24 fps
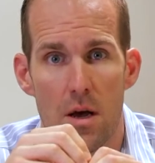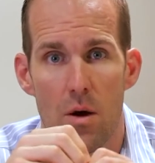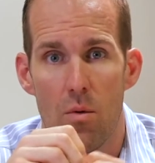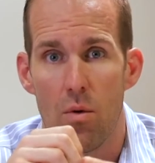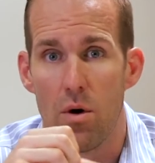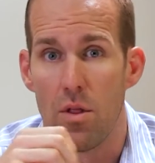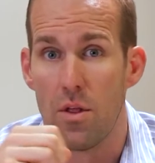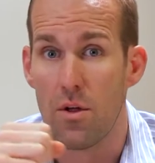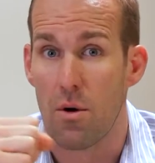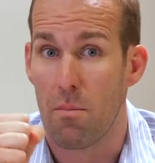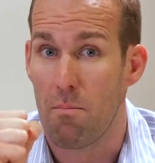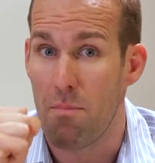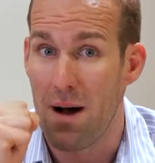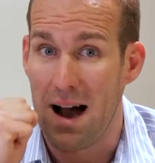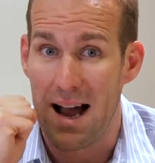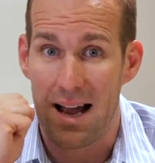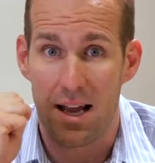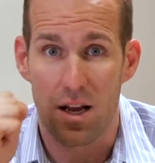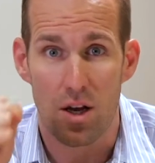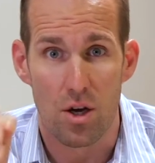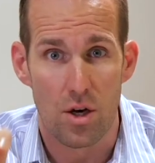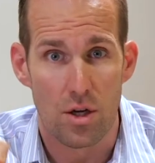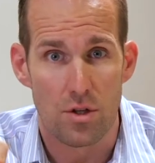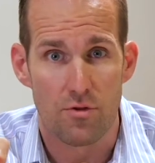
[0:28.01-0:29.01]
whether they're
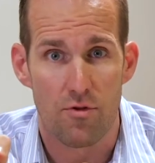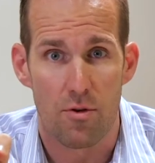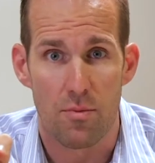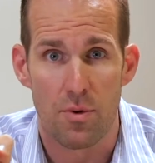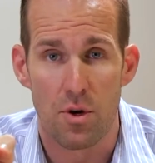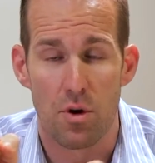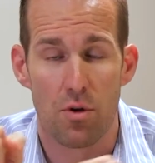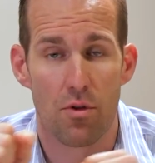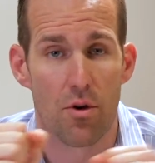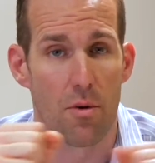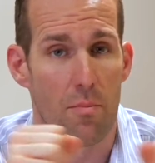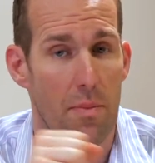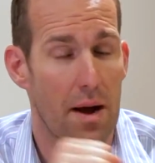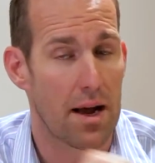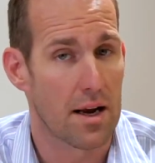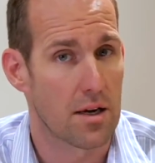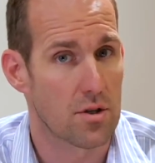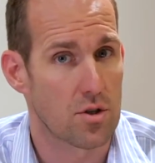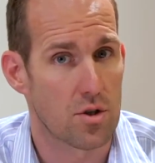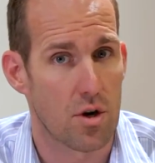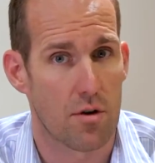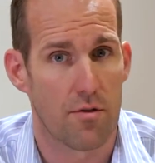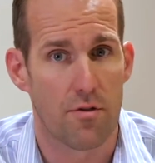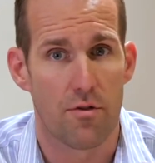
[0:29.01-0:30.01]
buying goods from you, they're buying a
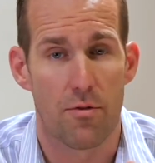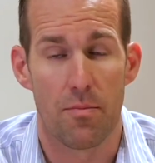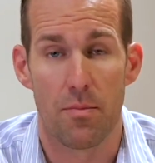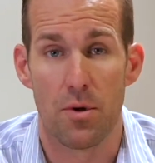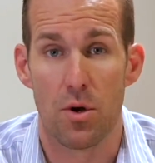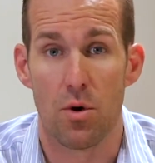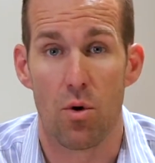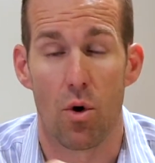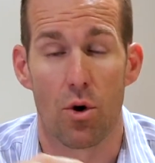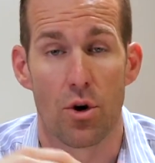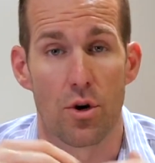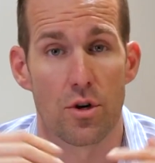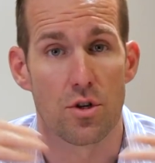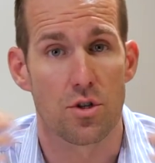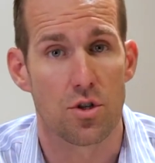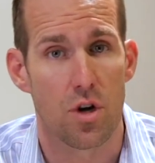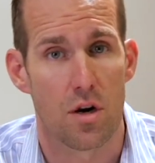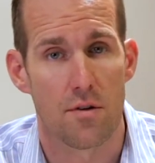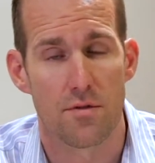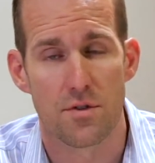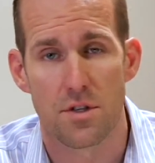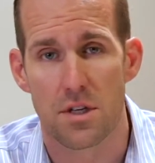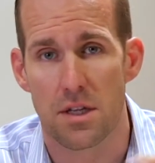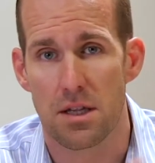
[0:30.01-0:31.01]
service from you, or you're
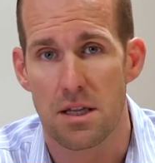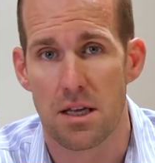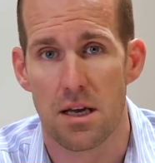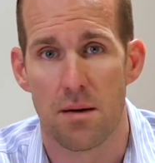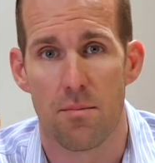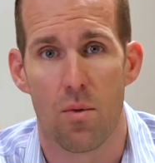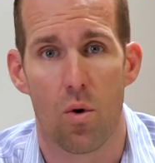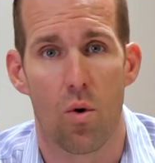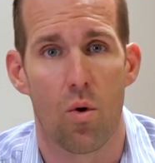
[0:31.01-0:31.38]
servicing them,